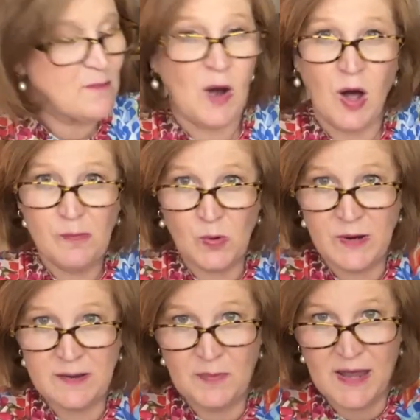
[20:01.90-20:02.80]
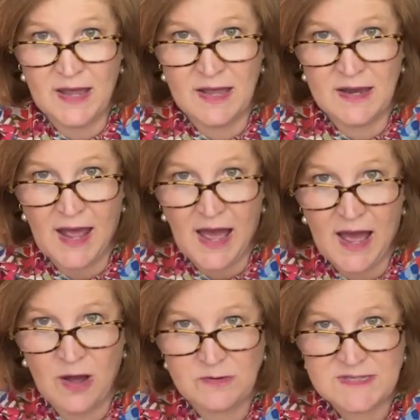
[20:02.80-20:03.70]
ballpoint pen.
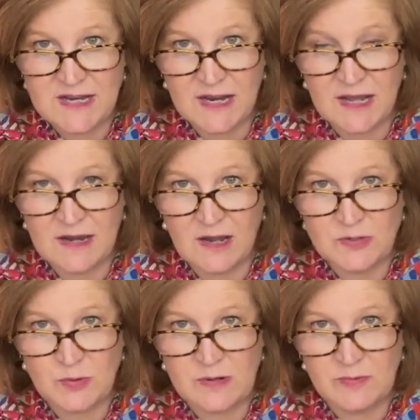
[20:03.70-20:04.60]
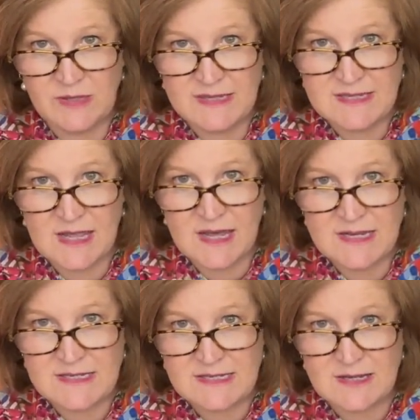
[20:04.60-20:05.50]
How stinking adorable is
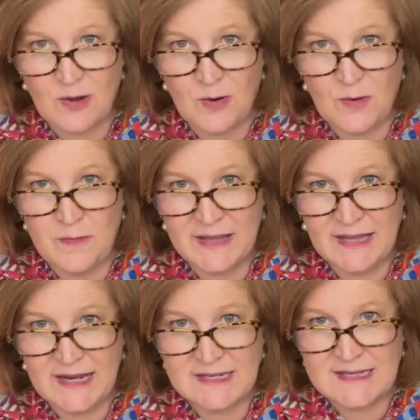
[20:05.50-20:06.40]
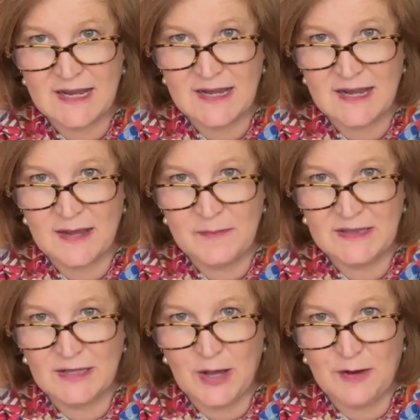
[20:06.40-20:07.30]
this? Oh, my Lanta. I'm
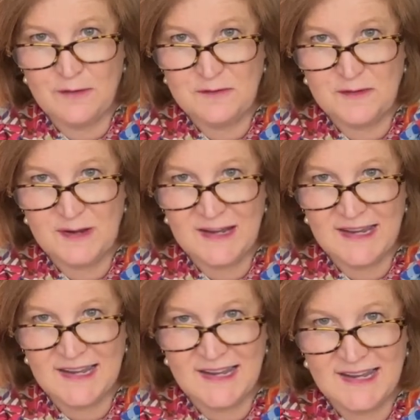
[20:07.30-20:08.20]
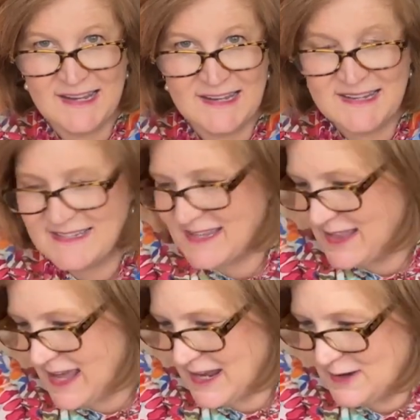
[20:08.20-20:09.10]
in love. So
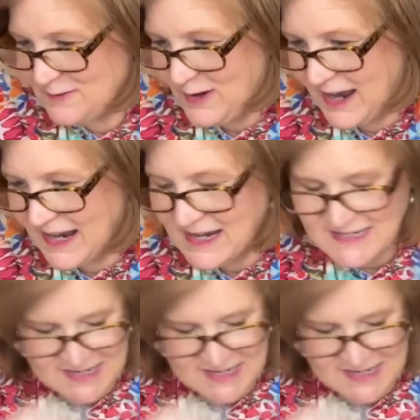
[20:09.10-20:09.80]
they can write